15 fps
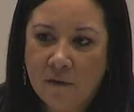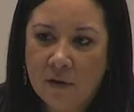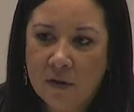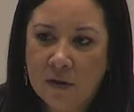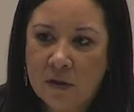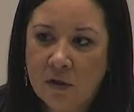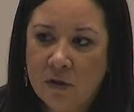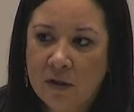the
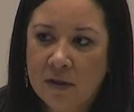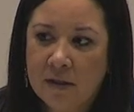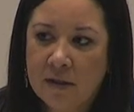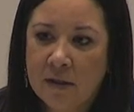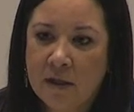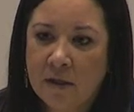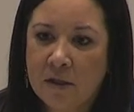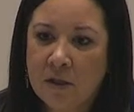students
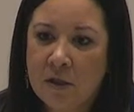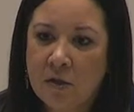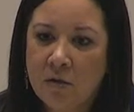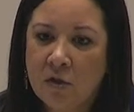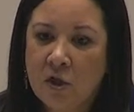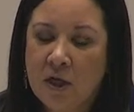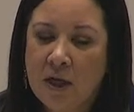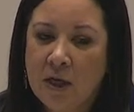and to
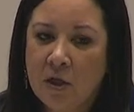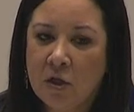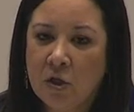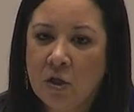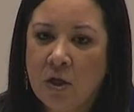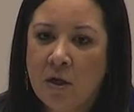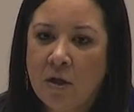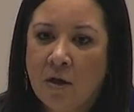
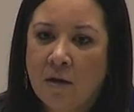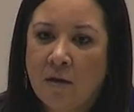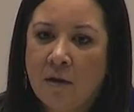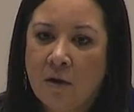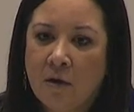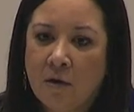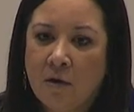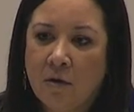change
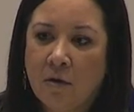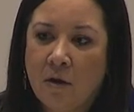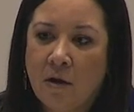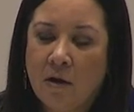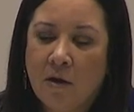their